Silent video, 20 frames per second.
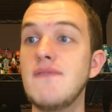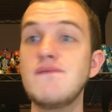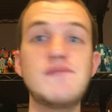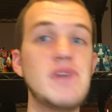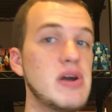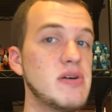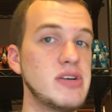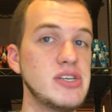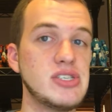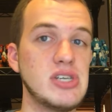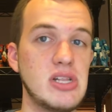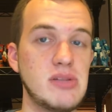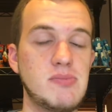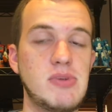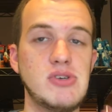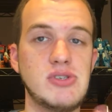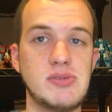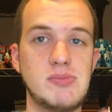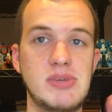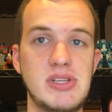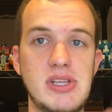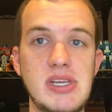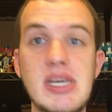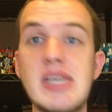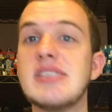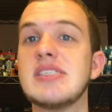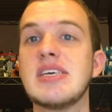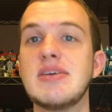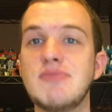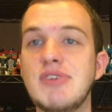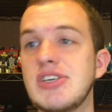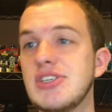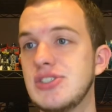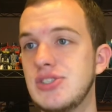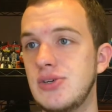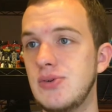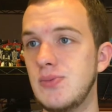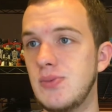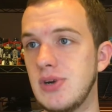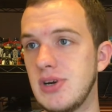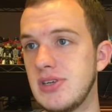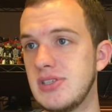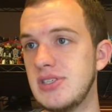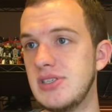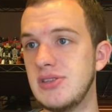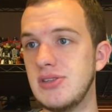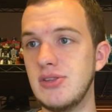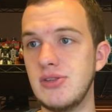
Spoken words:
very solid posability. Its gimmick still works.